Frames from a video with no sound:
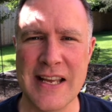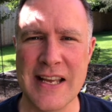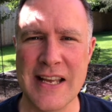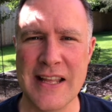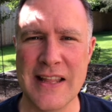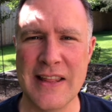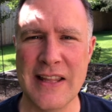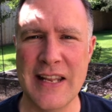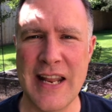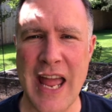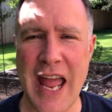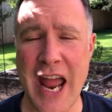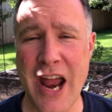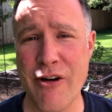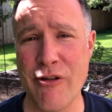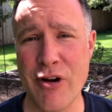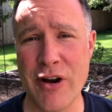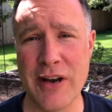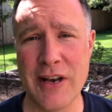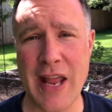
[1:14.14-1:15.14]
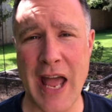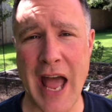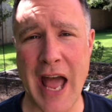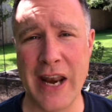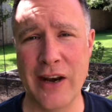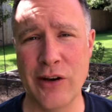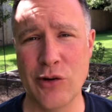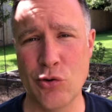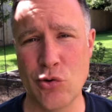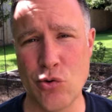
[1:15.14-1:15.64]
that Aaron
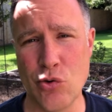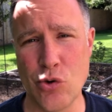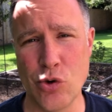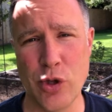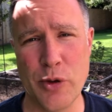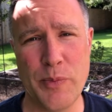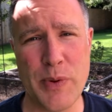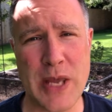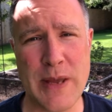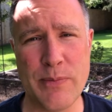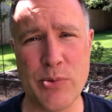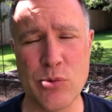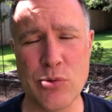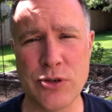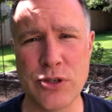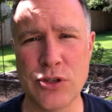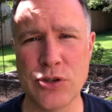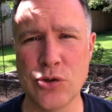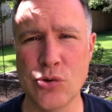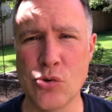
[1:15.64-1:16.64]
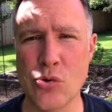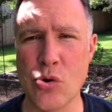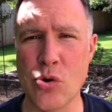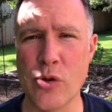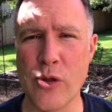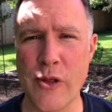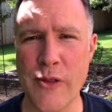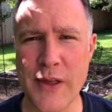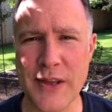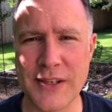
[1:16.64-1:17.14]
and all the people saw
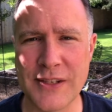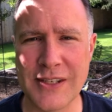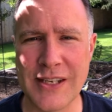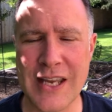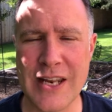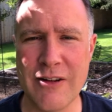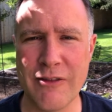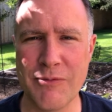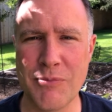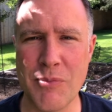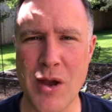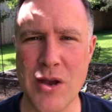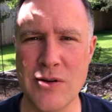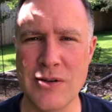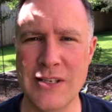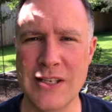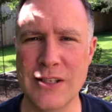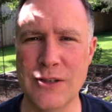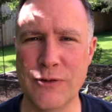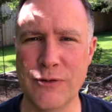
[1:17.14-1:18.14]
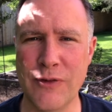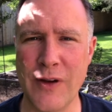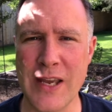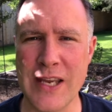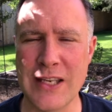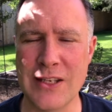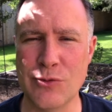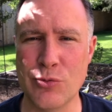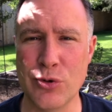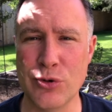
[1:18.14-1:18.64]
that the skin of Moses'
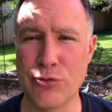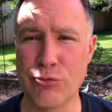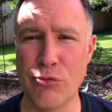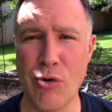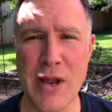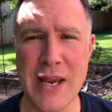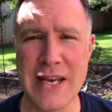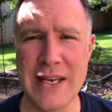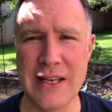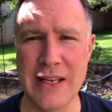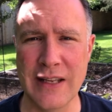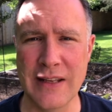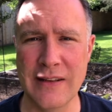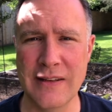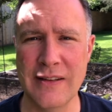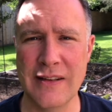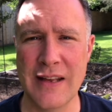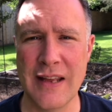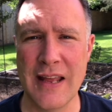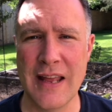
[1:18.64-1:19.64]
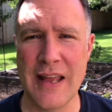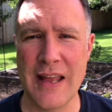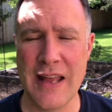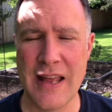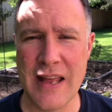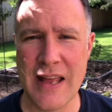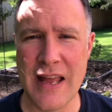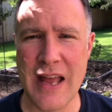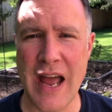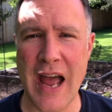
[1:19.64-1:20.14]
face was radiant,
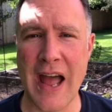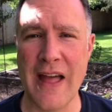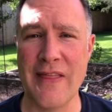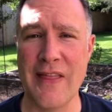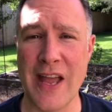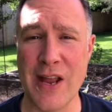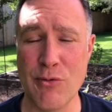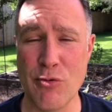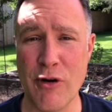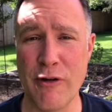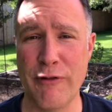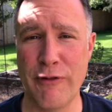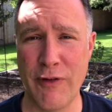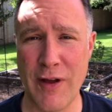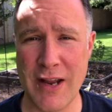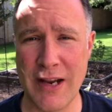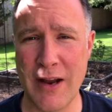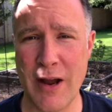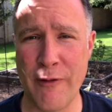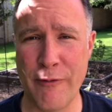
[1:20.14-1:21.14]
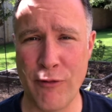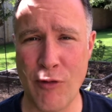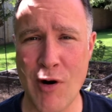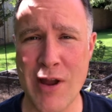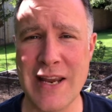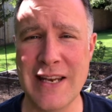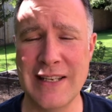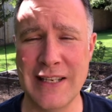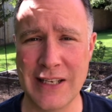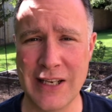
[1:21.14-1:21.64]
and they were
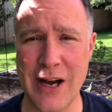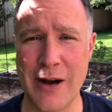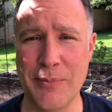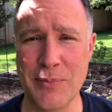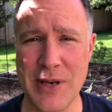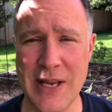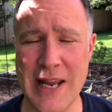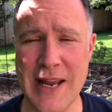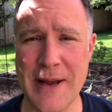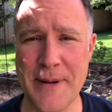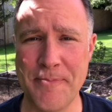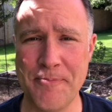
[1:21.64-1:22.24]
afraid to come near.